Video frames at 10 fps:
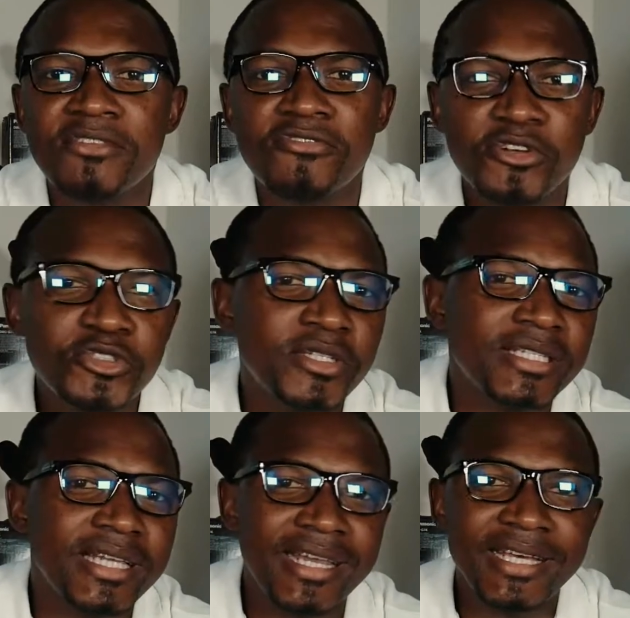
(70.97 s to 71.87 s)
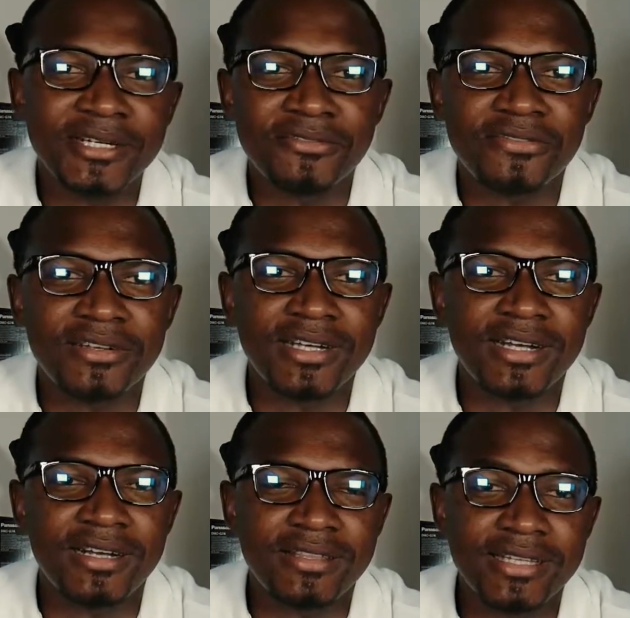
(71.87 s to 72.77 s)
fortunate enough
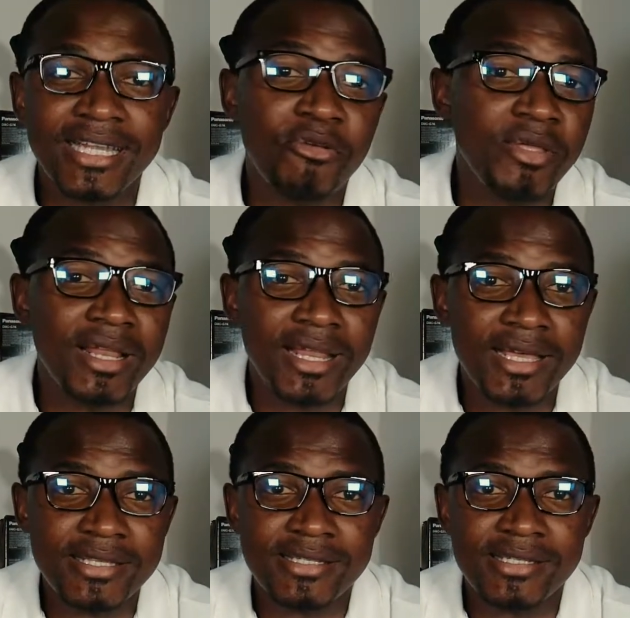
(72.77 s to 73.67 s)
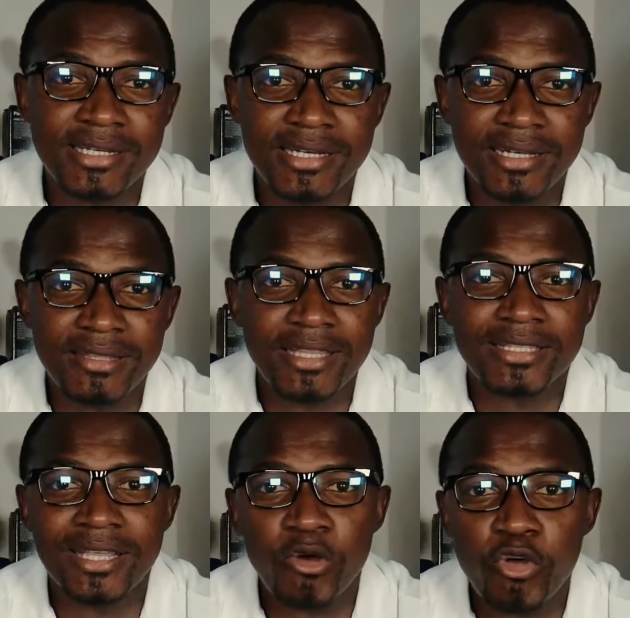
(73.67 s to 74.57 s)
that I realized that
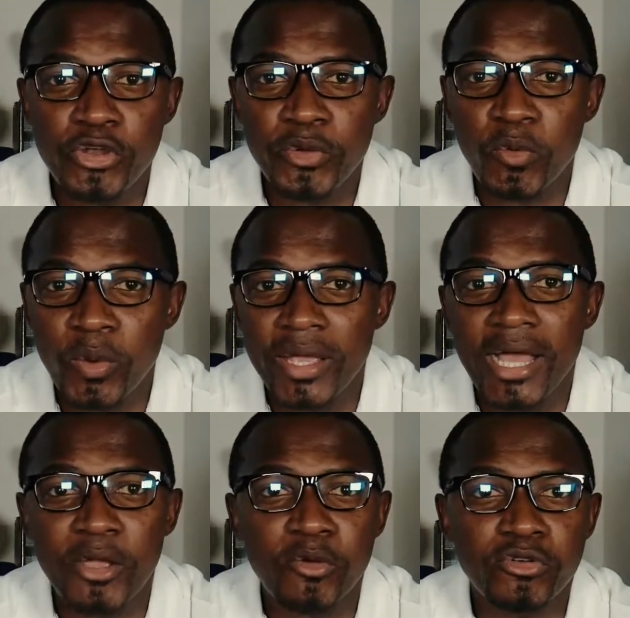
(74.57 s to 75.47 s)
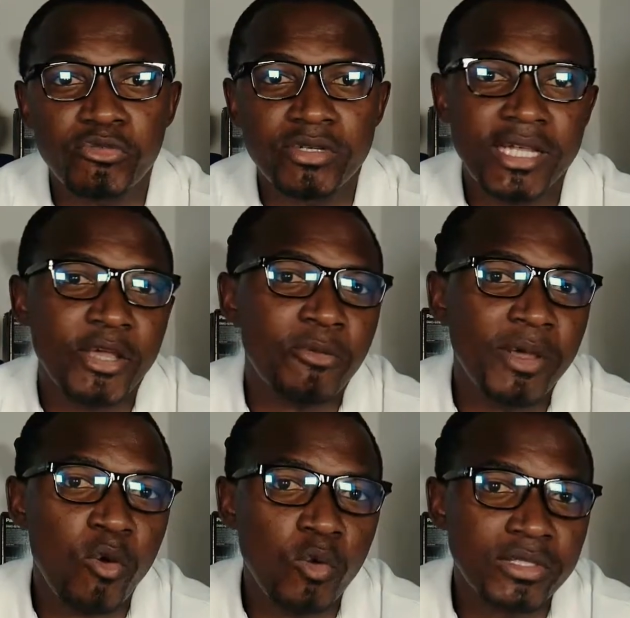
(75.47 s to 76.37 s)
the only way I could retire on
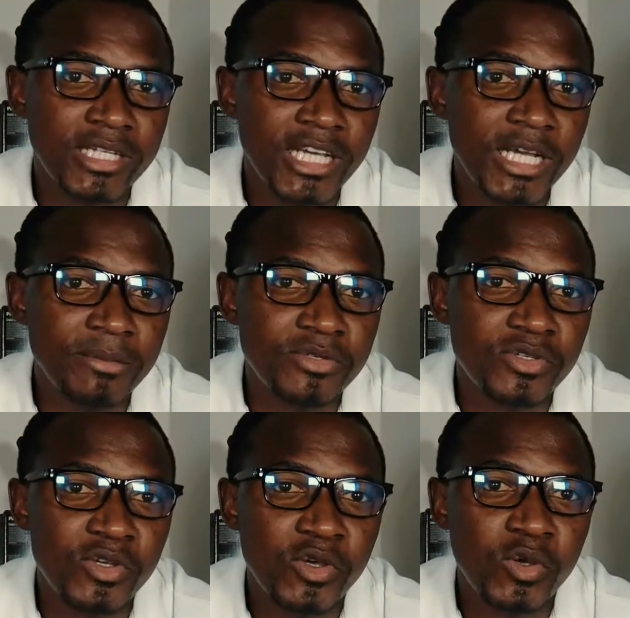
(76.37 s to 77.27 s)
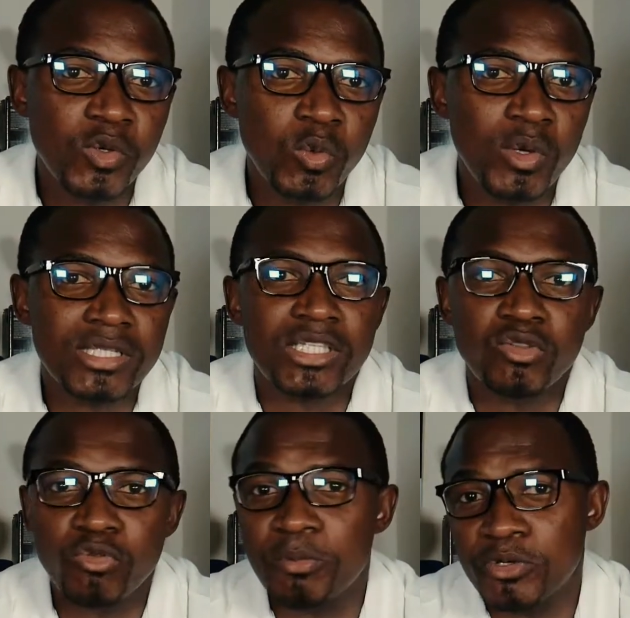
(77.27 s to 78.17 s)
my own terms was
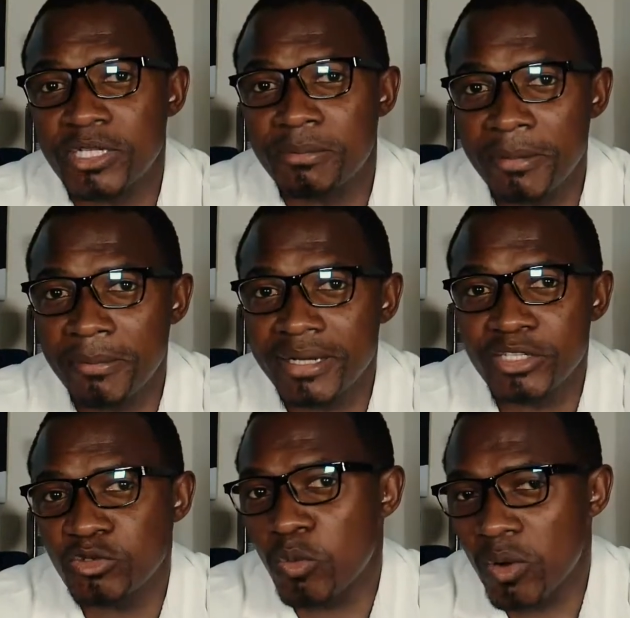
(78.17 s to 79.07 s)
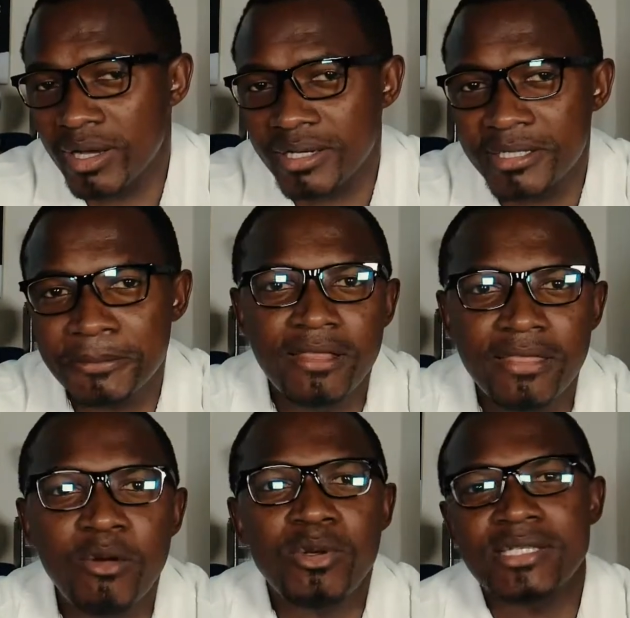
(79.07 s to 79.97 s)
through putting my money to work.
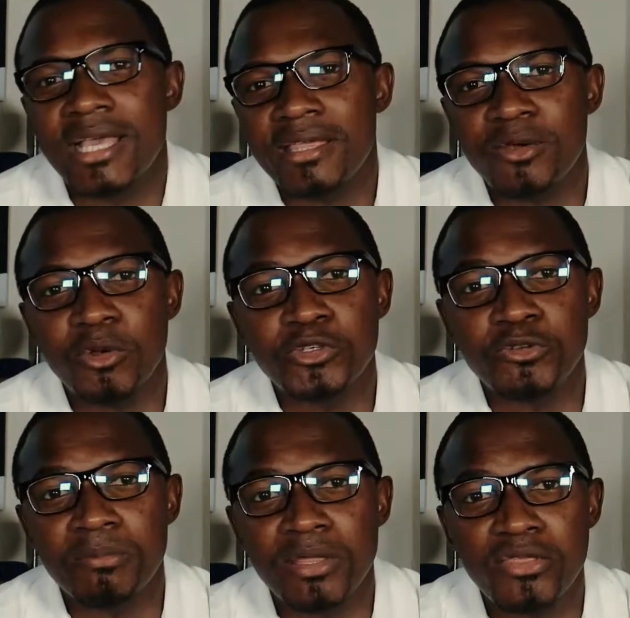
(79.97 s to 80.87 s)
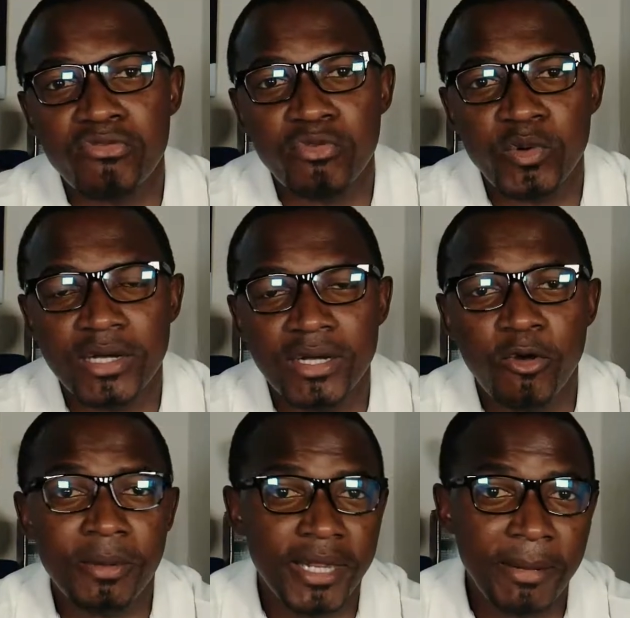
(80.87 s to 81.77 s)
That was either going to be through
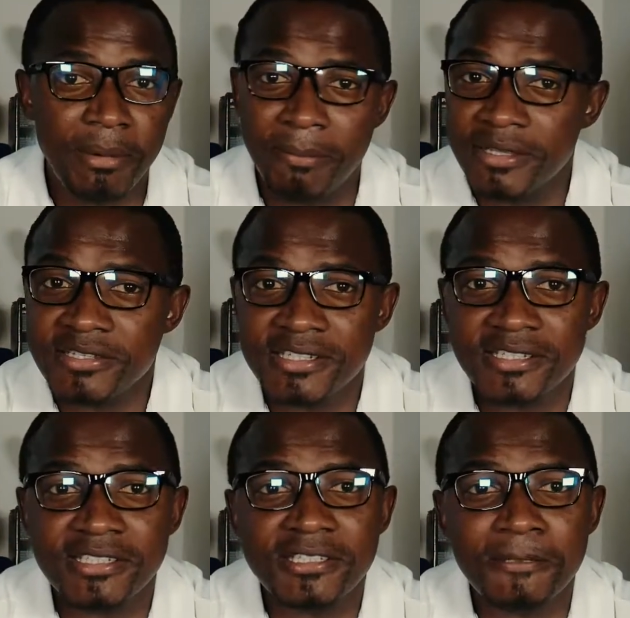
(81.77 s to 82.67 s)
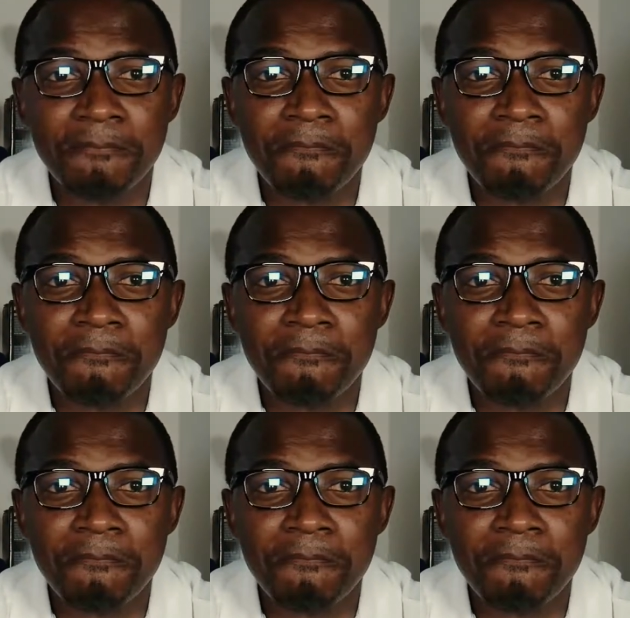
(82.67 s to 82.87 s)
opening up a business,